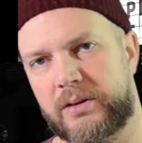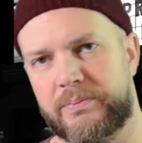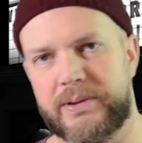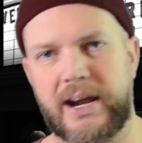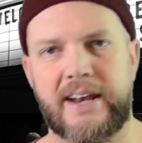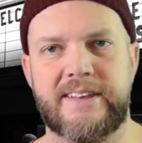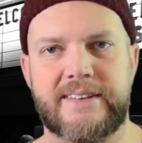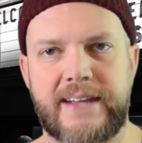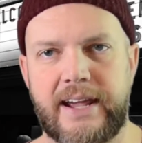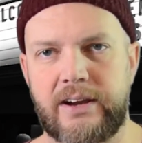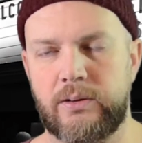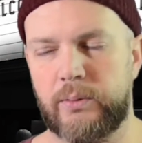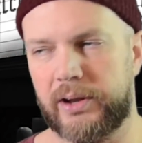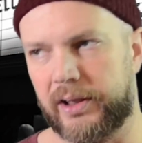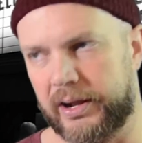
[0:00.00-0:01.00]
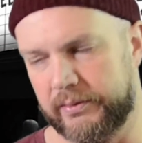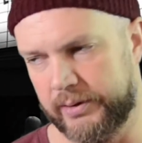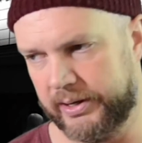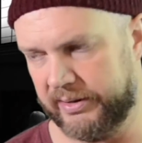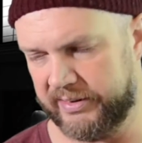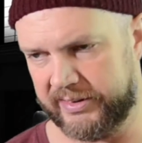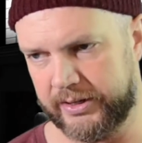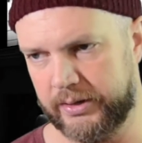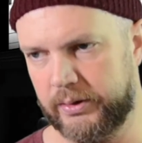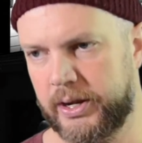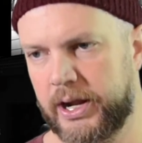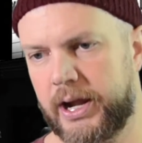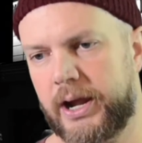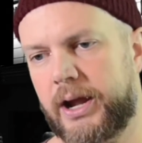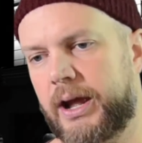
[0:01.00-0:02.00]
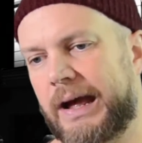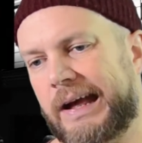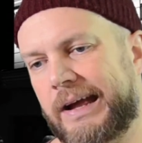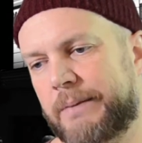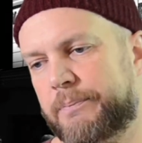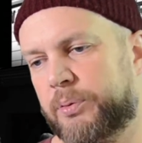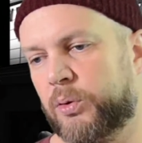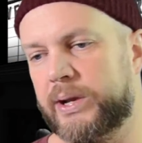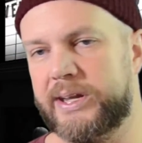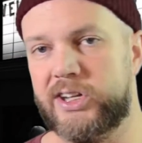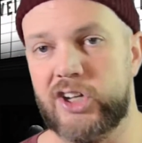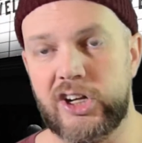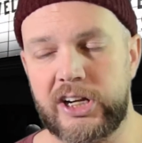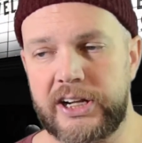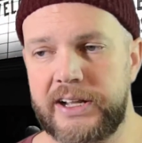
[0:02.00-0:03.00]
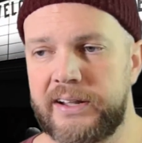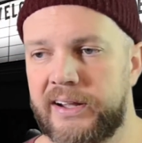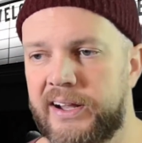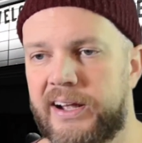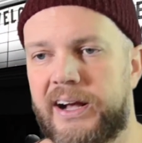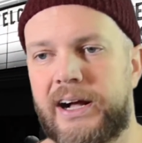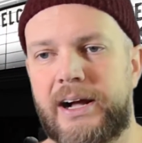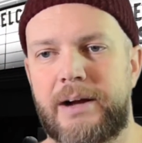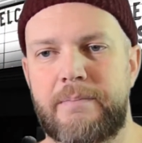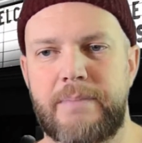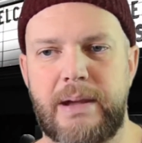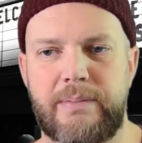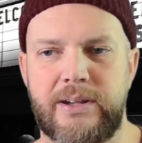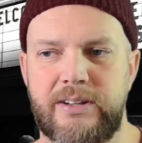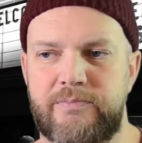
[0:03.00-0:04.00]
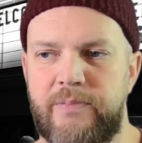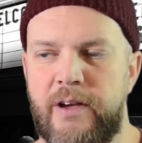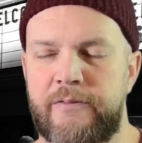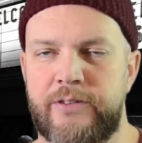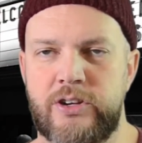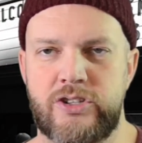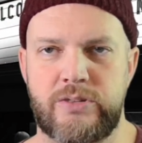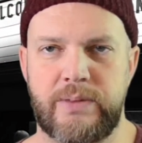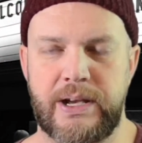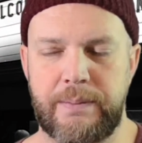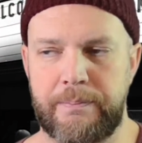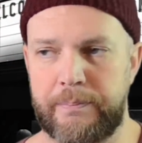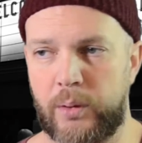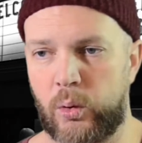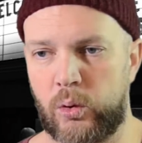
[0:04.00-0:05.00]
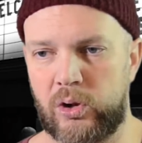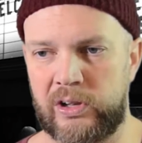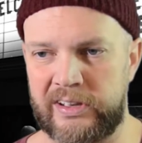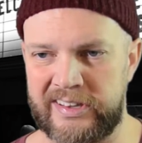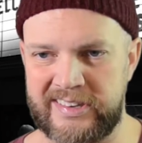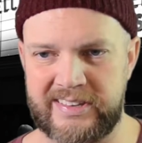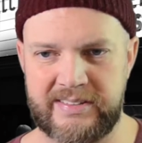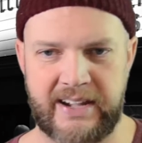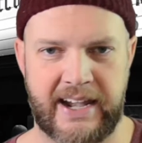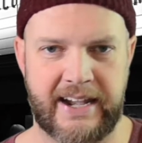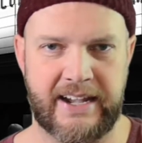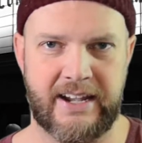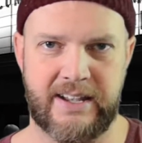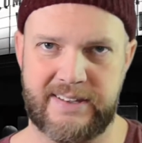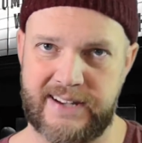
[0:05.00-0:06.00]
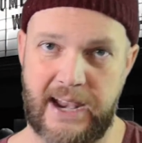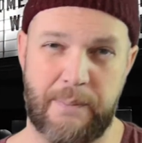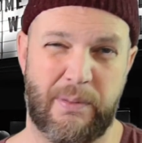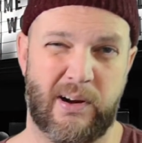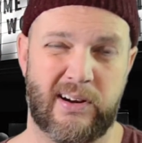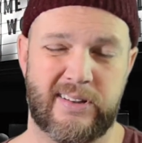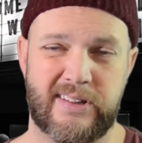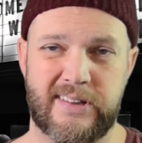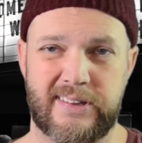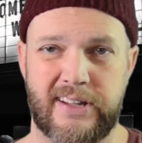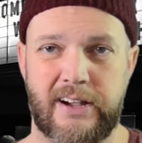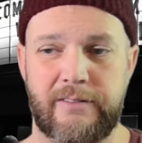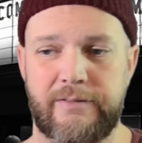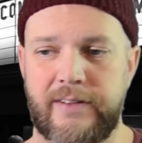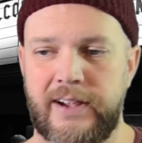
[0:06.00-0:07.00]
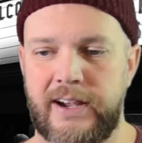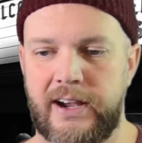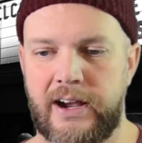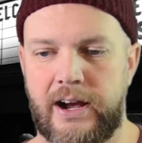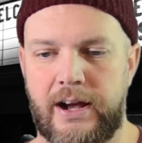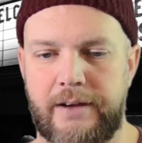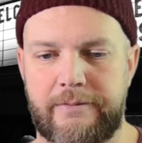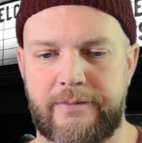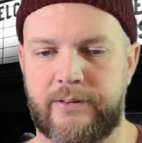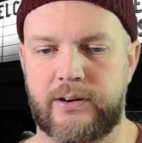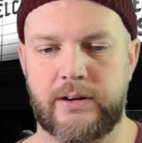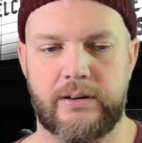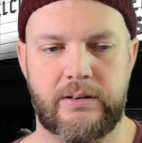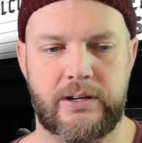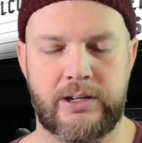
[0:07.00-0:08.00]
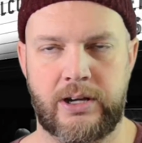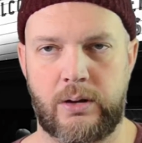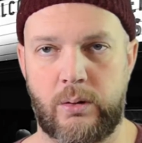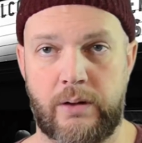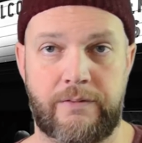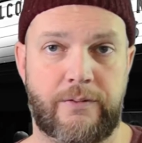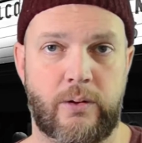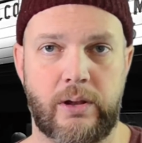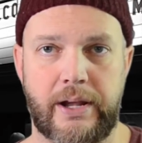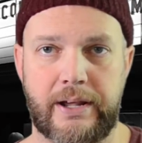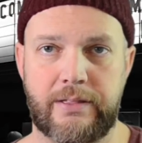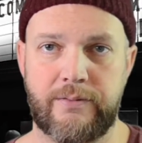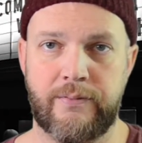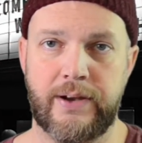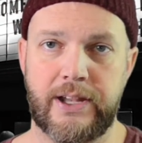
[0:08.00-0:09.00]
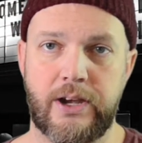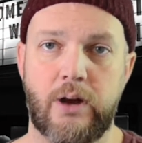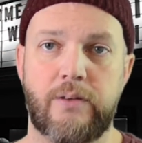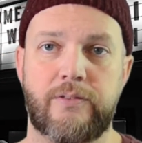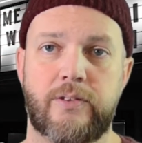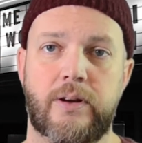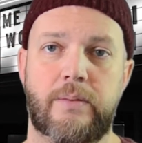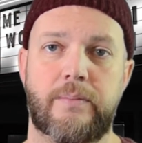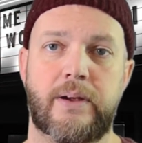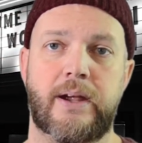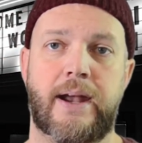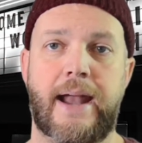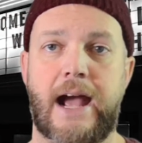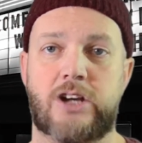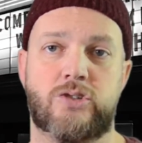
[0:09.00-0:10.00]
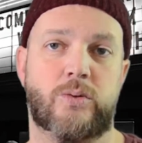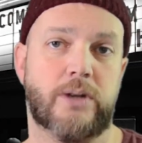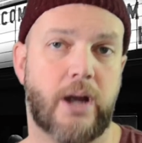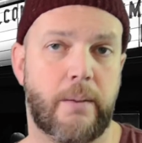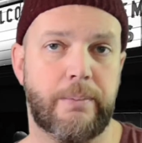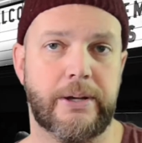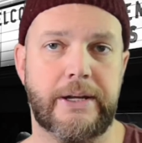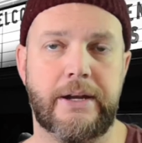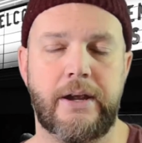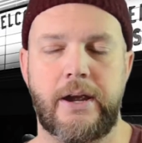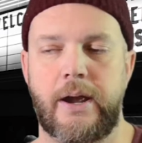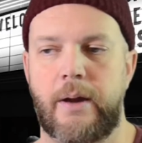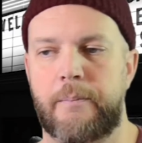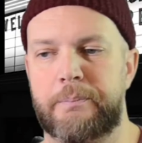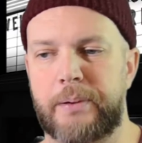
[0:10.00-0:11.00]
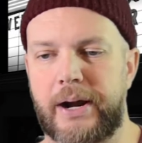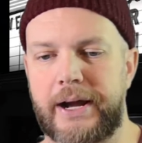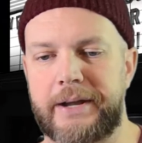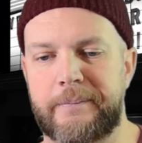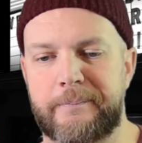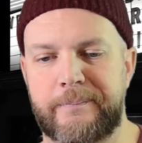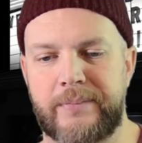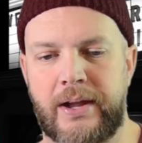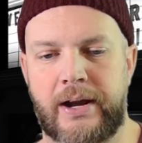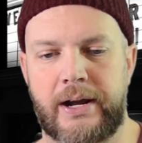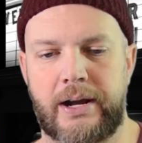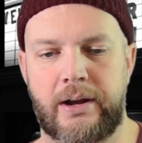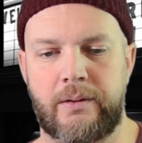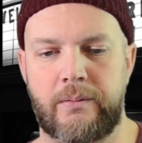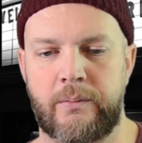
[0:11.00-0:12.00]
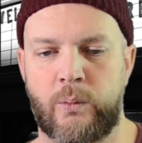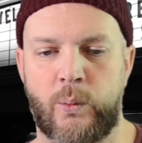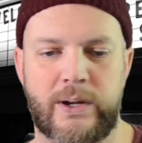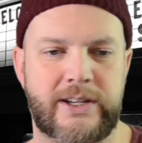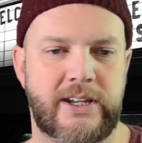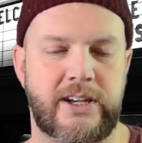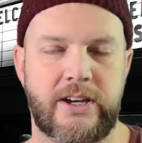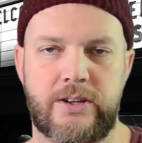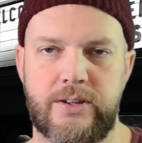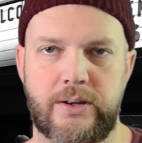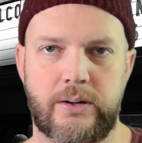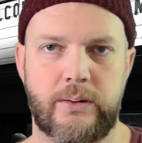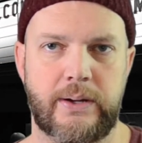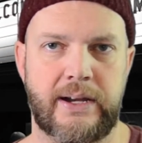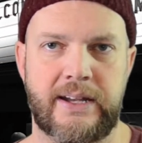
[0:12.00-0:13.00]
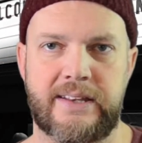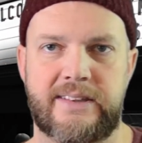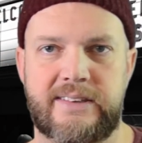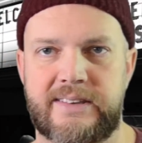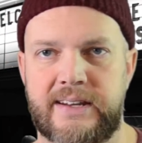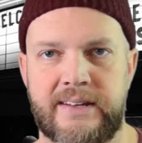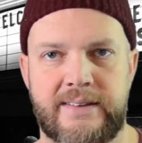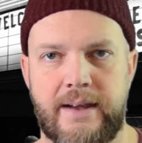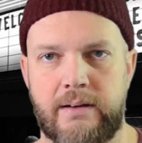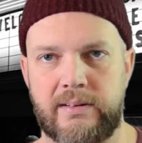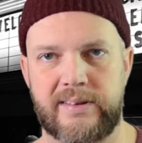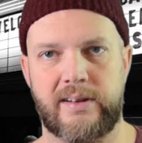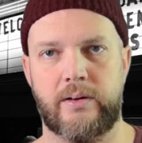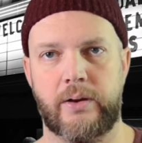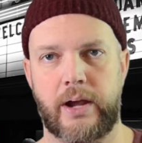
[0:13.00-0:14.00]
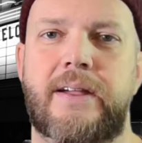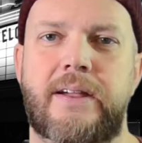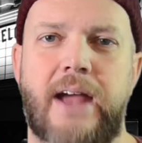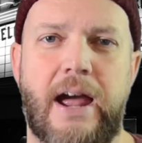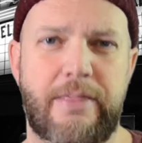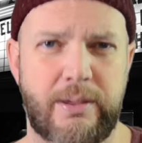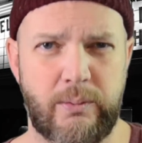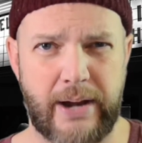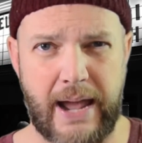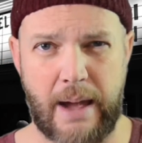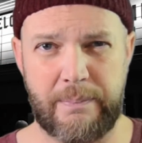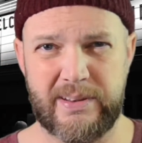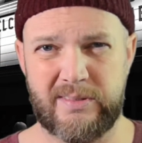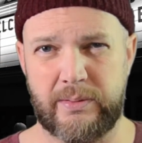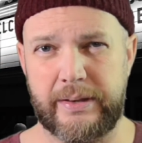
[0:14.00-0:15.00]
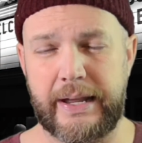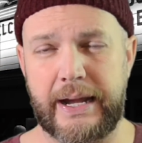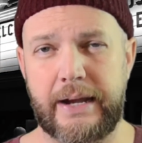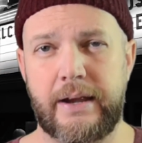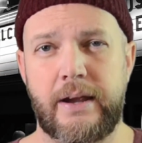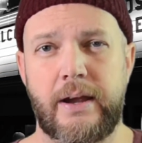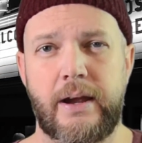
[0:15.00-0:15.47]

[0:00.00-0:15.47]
kind of standard what a lot of videos do. Pretty good. Maybe a few too many bowls and skate parks and stuff for a full-length video from an actual company. But what can you do? It's Arizona. I think what happens when they